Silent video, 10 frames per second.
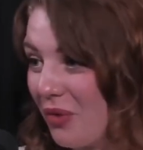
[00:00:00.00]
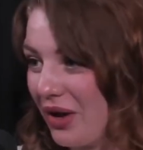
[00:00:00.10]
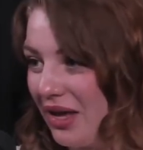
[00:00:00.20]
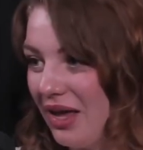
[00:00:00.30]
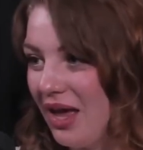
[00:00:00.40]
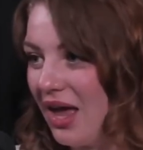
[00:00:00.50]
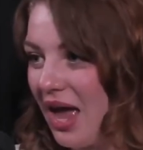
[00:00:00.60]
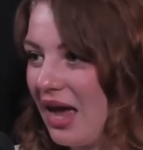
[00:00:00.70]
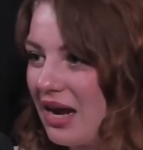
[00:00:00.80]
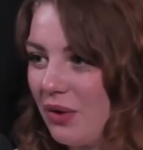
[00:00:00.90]
point,
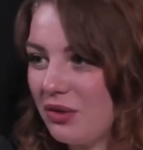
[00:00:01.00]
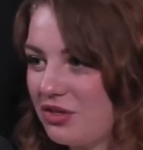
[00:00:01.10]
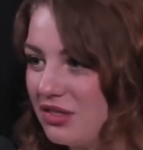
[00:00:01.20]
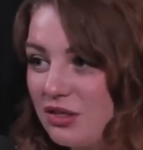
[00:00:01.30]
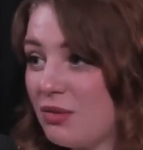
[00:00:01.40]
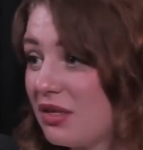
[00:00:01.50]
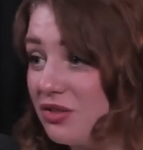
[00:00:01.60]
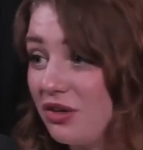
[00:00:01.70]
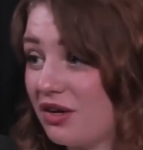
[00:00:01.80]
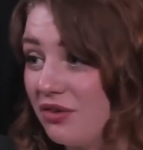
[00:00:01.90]
and now it's just a mystery